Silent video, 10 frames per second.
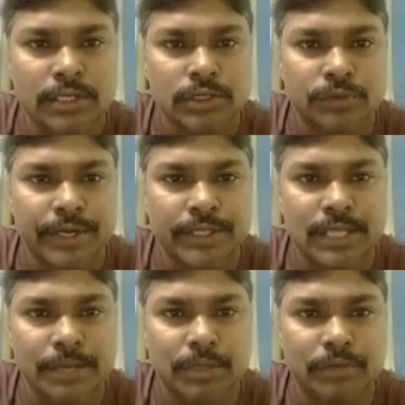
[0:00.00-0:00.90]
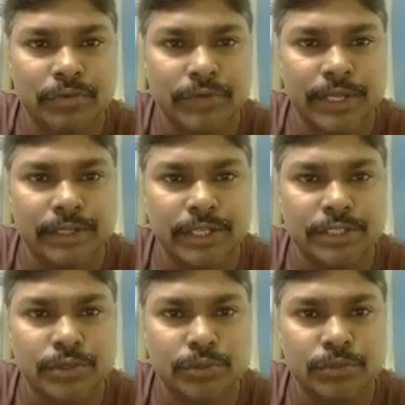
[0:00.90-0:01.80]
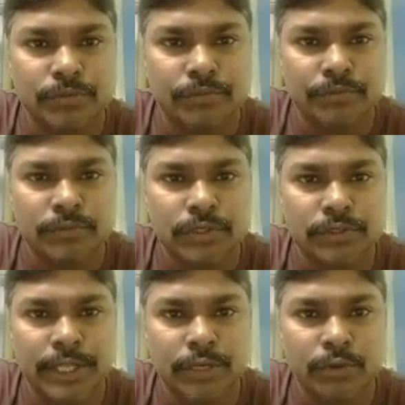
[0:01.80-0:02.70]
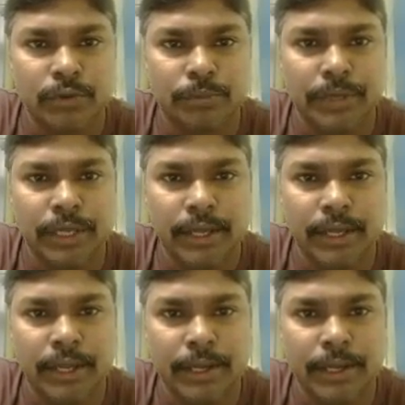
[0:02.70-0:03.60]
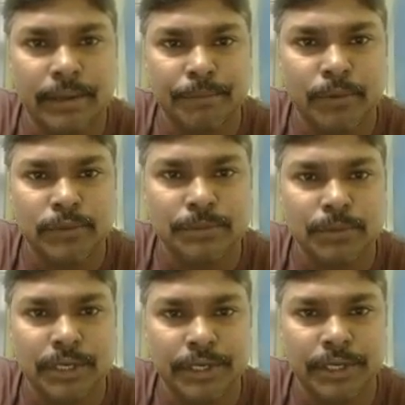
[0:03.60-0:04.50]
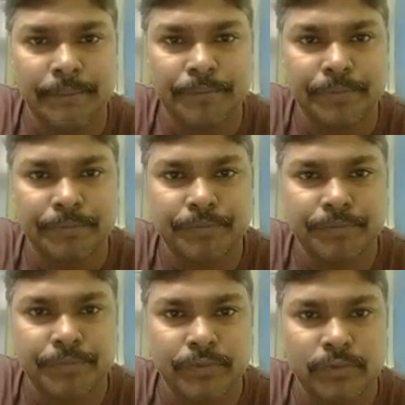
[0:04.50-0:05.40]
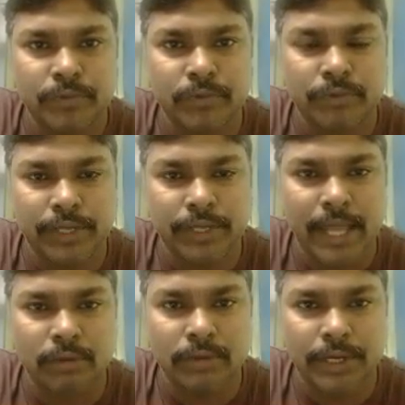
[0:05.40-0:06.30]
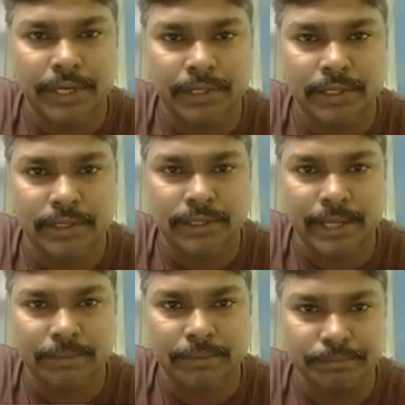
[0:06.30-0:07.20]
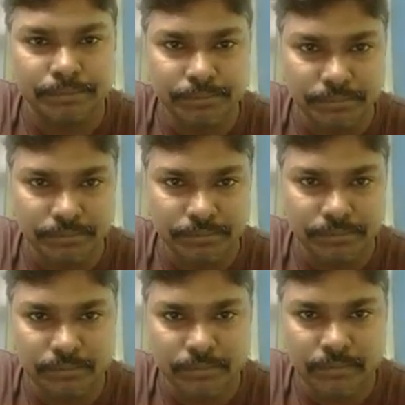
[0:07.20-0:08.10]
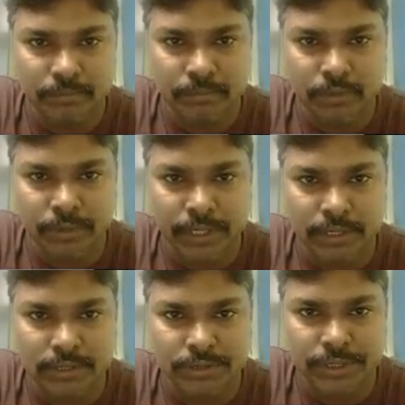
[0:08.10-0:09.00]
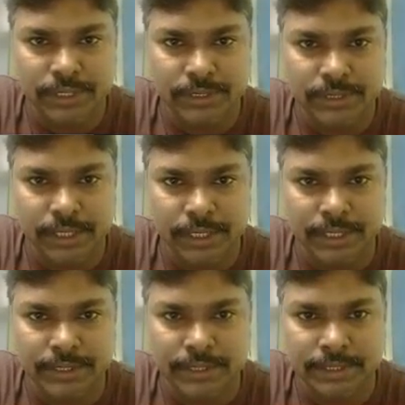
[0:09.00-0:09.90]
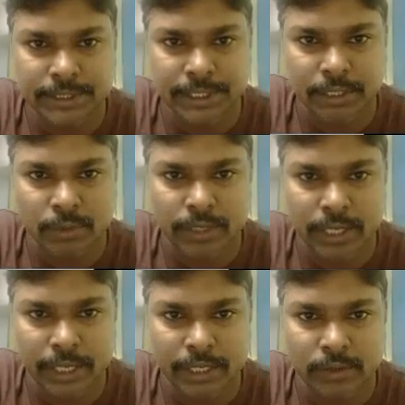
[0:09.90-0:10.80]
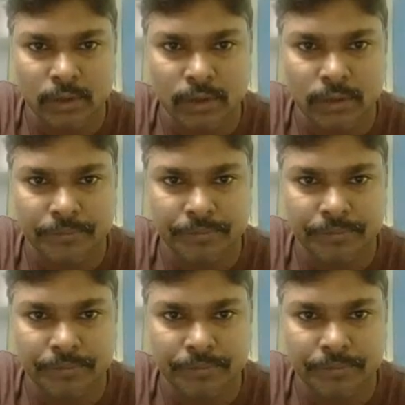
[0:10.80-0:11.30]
so for example, if you take these two, so there could be a possibility for calculating the time. Okay, so this is the T naught I can call.